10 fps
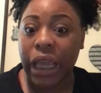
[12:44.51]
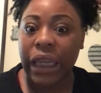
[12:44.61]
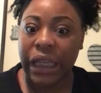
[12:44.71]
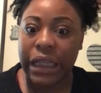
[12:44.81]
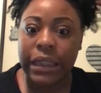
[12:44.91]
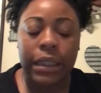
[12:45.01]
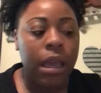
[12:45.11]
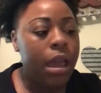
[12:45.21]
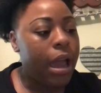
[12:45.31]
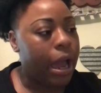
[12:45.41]
lease,
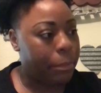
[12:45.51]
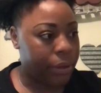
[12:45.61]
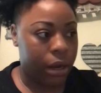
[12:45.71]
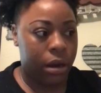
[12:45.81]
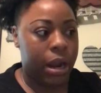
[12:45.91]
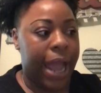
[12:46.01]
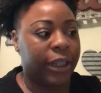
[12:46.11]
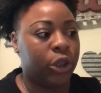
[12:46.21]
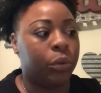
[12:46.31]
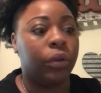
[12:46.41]
I put our
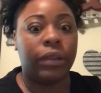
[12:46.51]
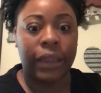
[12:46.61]
actual